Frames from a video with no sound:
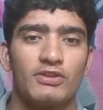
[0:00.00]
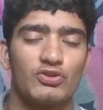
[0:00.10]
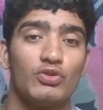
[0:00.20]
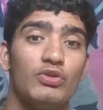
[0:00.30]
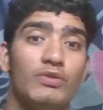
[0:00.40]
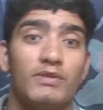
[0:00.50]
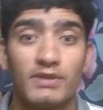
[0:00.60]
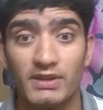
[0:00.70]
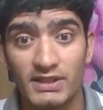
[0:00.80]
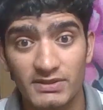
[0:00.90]
So
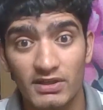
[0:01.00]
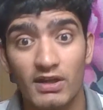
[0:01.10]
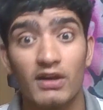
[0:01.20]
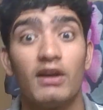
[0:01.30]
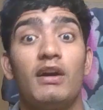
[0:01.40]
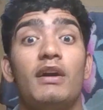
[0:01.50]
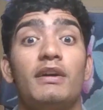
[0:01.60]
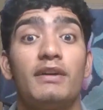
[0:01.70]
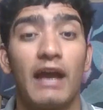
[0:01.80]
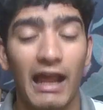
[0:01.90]
this
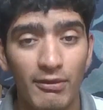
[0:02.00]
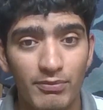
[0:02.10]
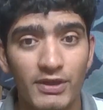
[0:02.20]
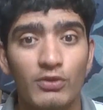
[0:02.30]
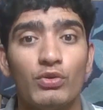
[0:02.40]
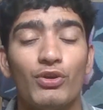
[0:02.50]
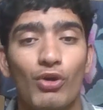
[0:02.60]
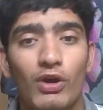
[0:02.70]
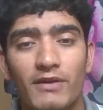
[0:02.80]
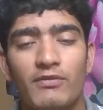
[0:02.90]
helped me to
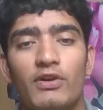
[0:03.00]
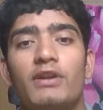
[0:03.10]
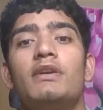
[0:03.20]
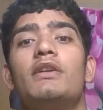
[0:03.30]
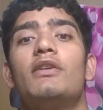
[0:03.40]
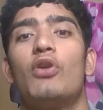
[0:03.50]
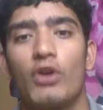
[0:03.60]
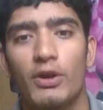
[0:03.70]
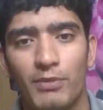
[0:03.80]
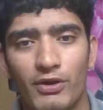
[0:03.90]
recall it for a
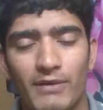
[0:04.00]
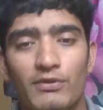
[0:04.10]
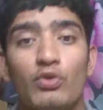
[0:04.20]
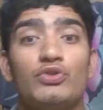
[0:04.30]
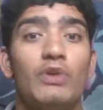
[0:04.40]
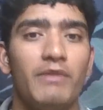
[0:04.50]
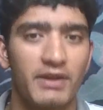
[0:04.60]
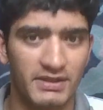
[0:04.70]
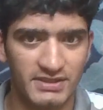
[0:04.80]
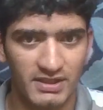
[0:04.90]
longer period of time, those who have
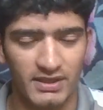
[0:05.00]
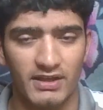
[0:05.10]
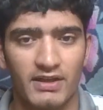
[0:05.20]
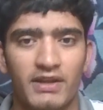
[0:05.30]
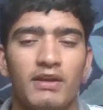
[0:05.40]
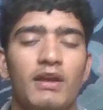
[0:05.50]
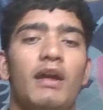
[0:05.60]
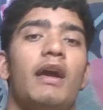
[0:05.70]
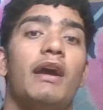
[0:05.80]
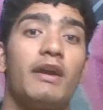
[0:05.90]
interest in cricket.
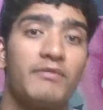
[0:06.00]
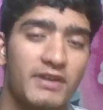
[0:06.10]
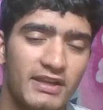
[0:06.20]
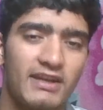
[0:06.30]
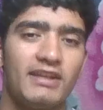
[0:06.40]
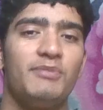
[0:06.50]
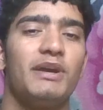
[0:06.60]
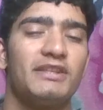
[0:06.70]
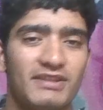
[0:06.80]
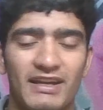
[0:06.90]
And after that, he
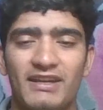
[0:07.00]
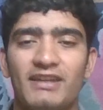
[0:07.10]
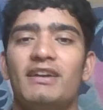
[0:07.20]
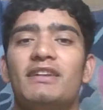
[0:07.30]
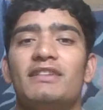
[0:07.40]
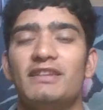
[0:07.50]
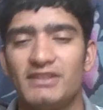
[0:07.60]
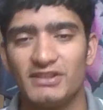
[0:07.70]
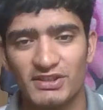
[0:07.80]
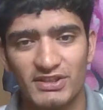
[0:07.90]
mentioned that
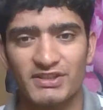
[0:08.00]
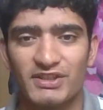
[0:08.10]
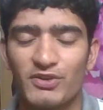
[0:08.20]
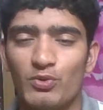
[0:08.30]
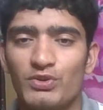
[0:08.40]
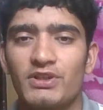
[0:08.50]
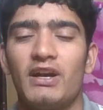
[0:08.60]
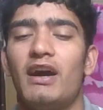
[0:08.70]
this is just a ruse.